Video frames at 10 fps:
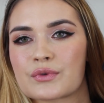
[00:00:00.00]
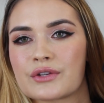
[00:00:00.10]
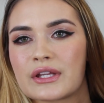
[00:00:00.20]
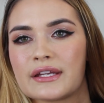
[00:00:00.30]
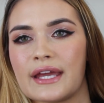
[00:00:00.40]

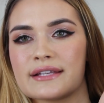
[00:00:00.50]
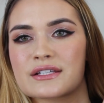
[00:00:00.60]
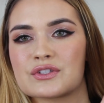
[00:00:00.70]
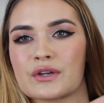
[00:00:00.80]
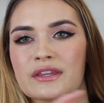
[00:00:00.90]
really nice
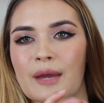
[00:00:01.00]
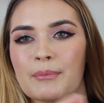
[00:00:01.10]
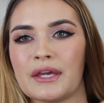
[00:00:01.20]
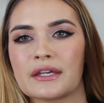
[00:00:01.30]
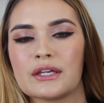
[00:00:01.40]
because you get
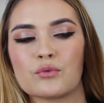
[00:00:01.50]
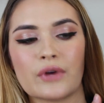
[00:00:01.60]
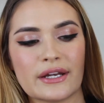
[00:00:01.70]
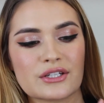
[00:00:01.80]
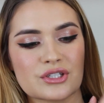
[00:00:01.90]
that pinky
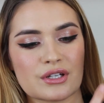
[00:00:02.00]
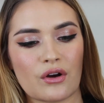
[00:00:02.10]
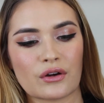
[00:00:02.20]
reddish